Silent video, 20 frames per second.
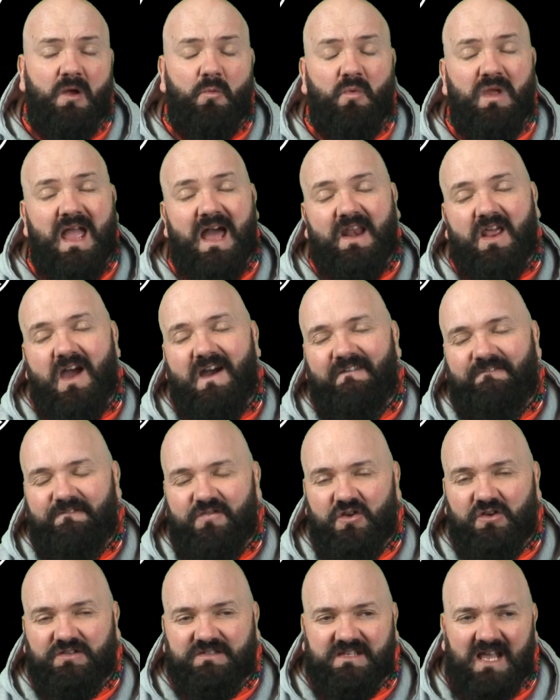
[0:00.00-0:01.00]
we had our
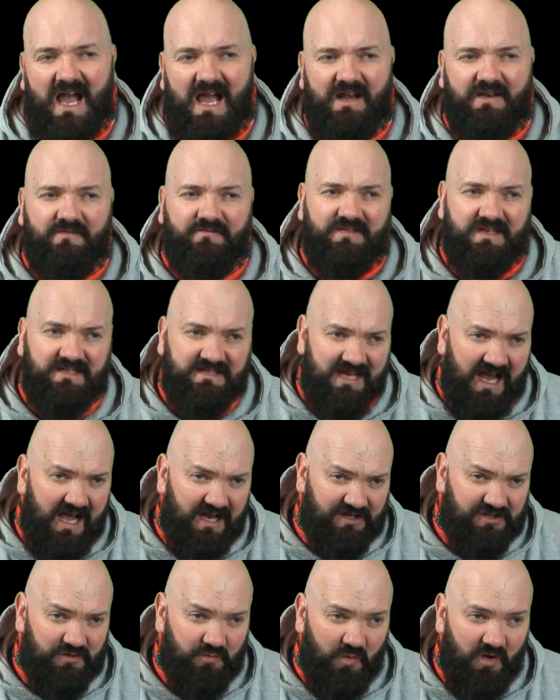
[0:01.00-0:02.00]
first kind of
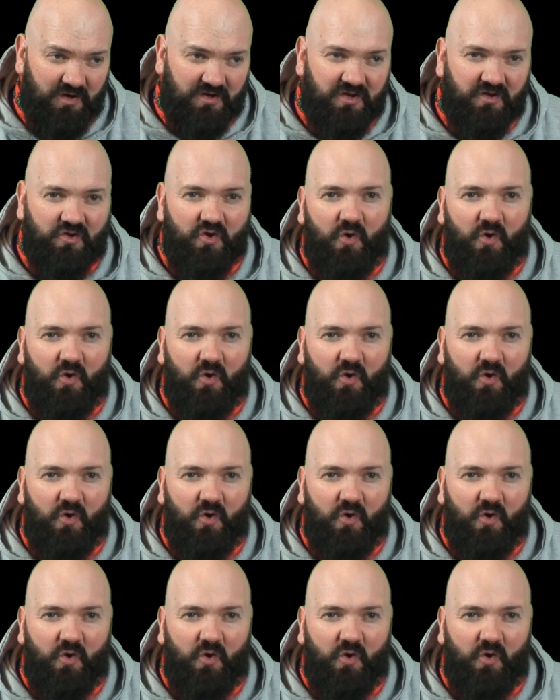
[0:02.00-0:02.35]
detached work,